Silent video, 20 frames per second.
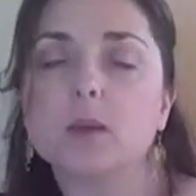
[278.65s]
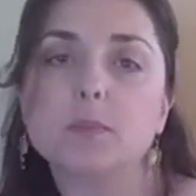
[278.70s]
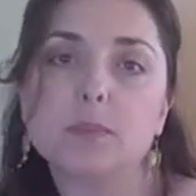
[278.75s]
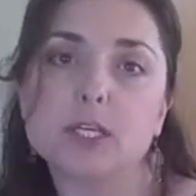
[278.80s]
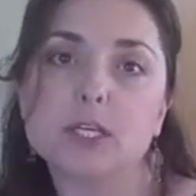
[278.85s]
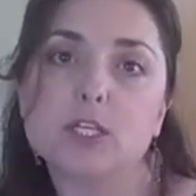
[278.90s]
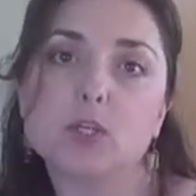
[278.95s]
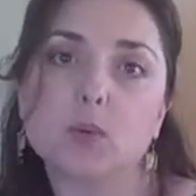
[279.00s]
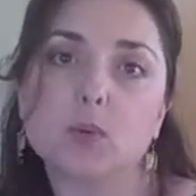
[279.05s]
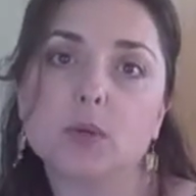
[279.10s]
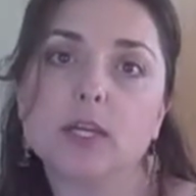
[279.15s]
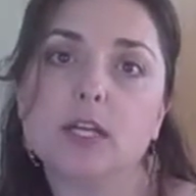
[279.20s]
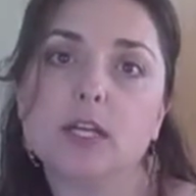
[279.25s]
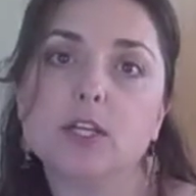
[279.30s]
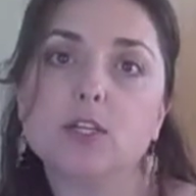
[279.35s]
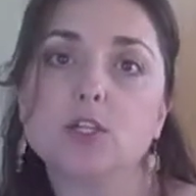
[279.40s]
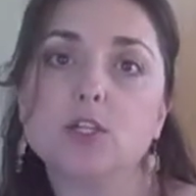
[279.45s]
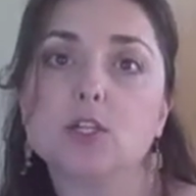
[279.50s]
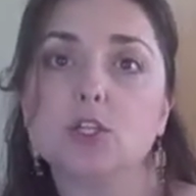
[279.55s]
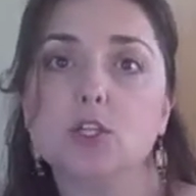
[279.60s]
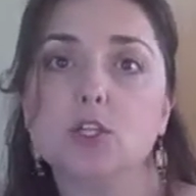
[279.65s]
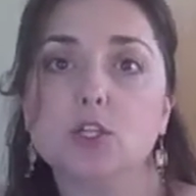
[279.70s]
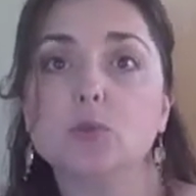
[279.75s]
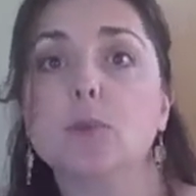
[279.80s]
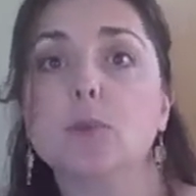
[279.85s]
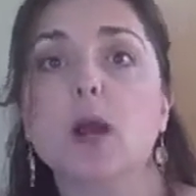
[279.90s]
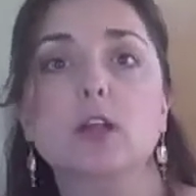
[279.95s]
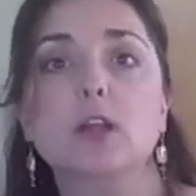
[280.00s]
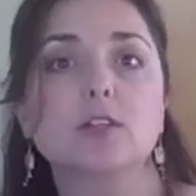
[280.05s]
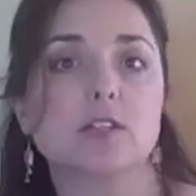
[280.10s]
between 2
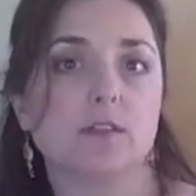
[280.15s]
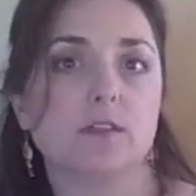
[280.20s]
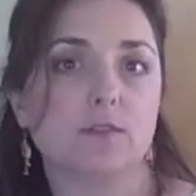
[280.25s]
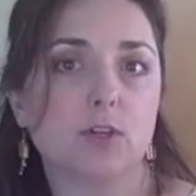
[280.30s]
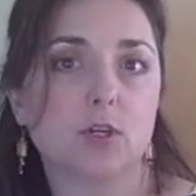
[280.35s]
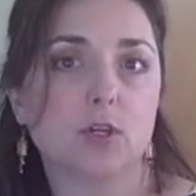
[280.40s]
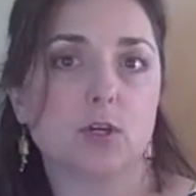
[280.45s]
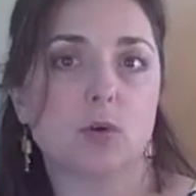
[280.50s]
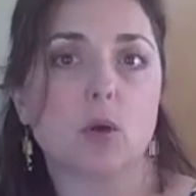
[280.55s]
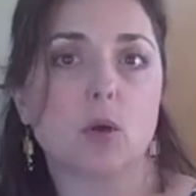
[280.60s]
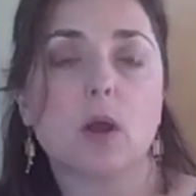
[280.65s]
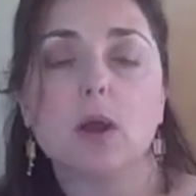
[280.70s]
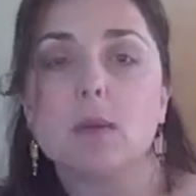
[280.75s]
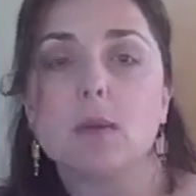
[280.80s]
parts of you.